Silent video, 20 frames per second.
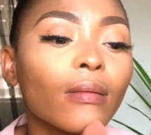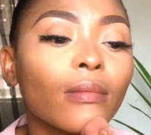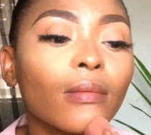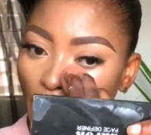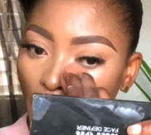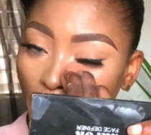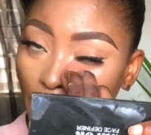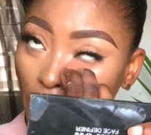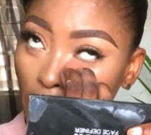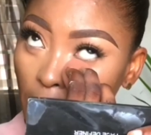
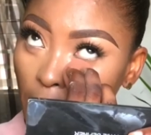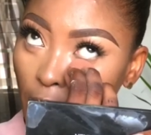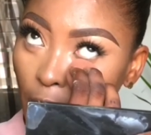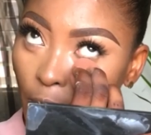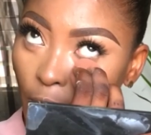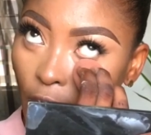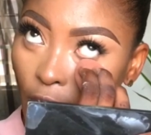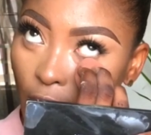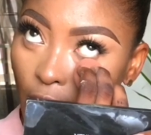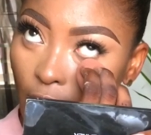I use the
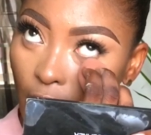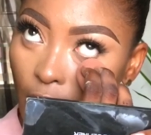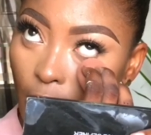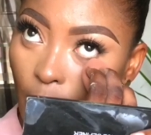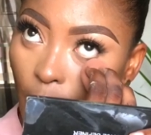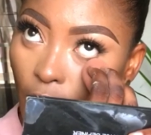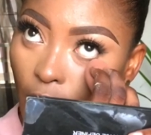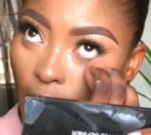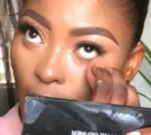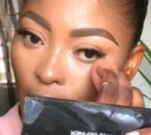beauty
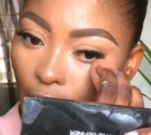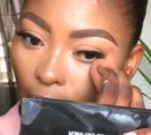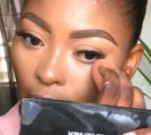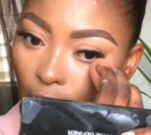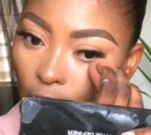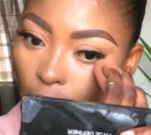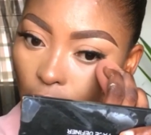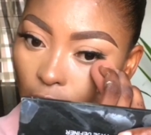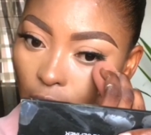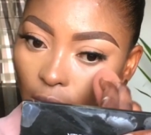sponge I
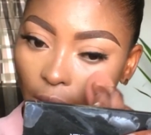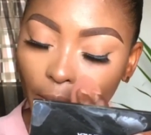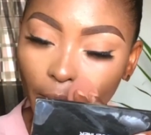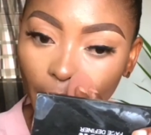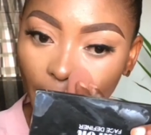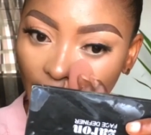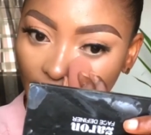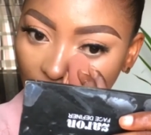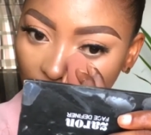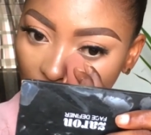use in
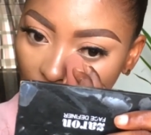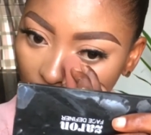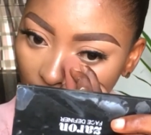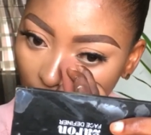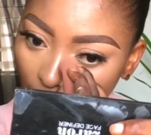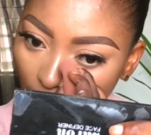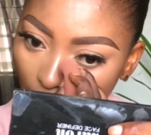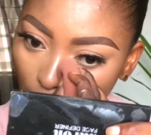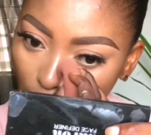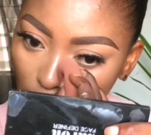blending
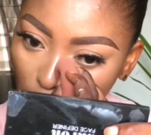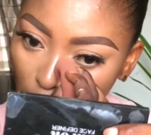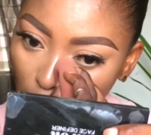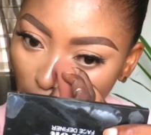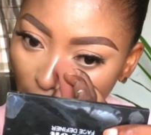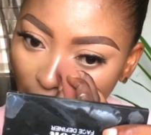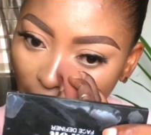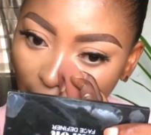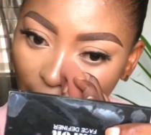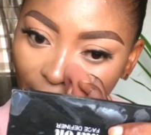out
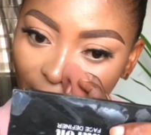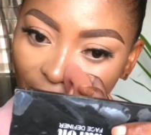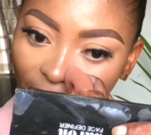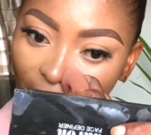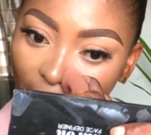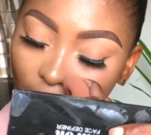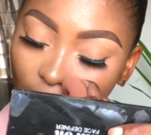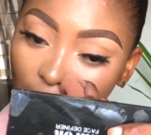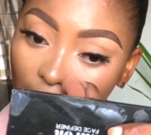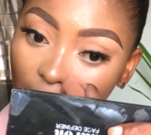my
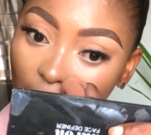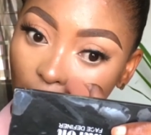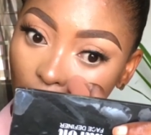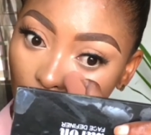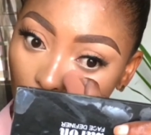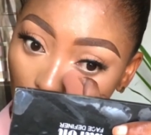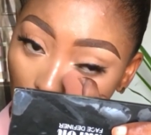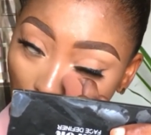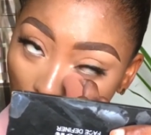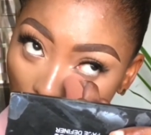
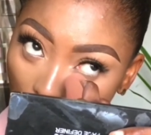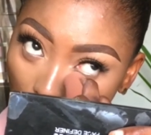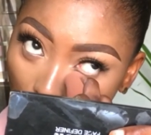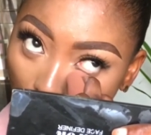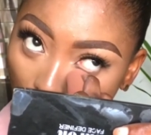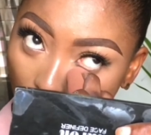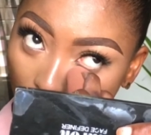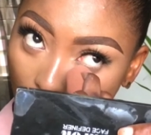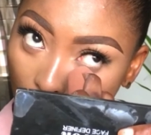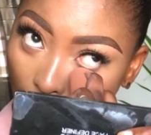foundation and
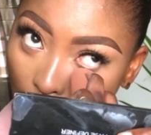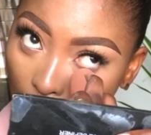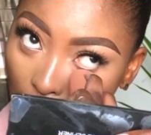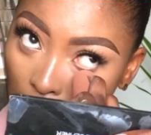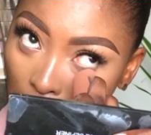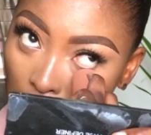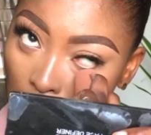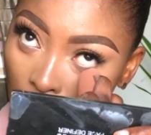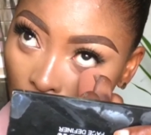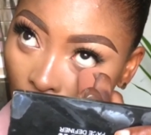
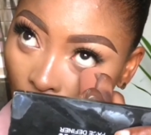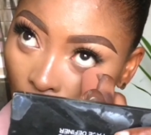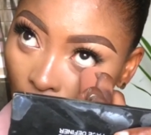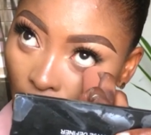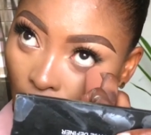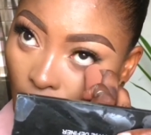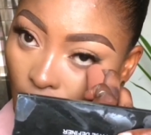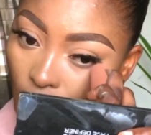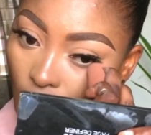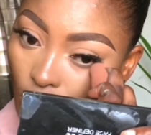highlights
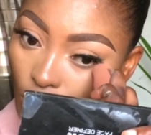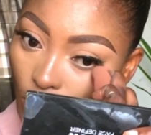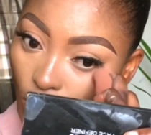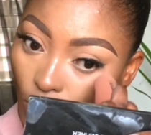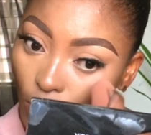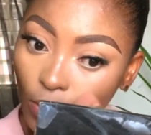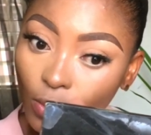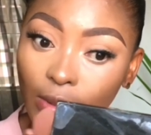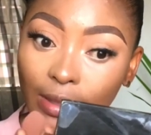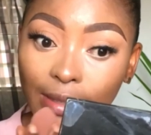
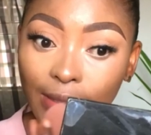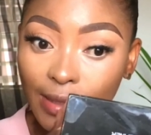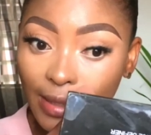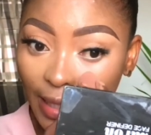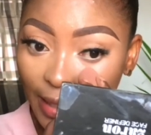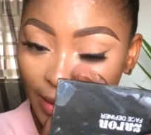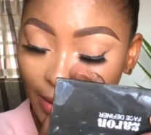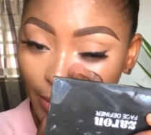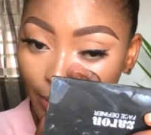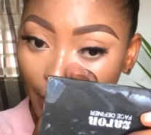to
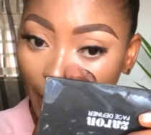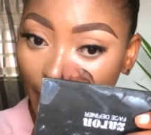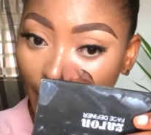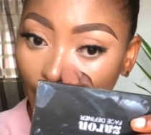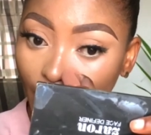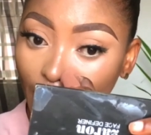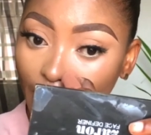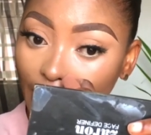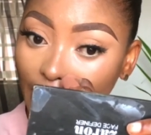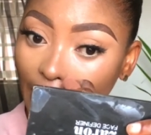set my under